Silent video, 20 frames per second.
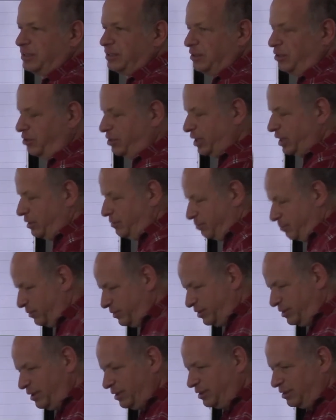Okay,
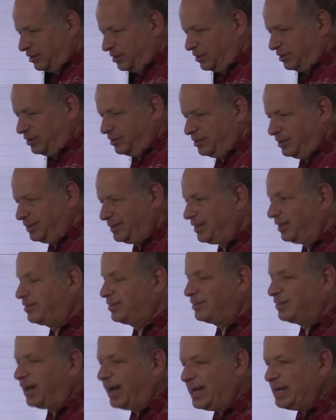the
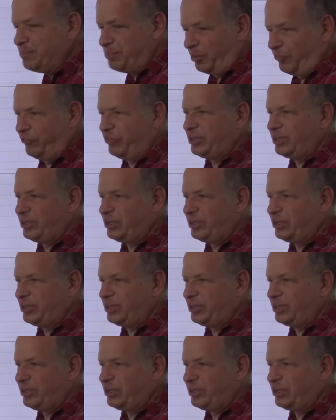type of an